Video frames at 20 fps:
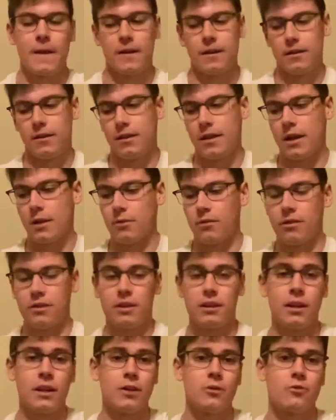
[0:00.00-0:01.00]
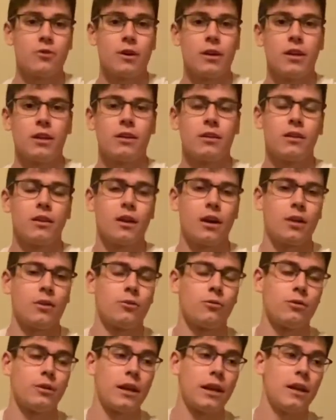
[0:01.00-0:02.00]
Now the day trading, I do
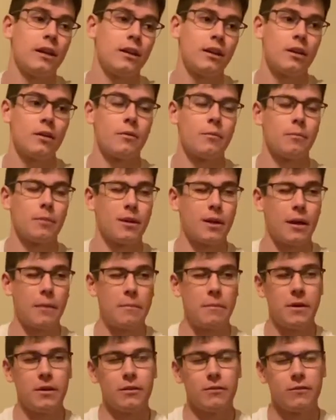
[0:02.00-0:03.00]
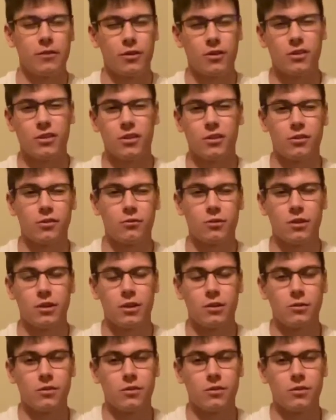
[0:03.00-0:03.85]
day, but I mainly focus on swing. I would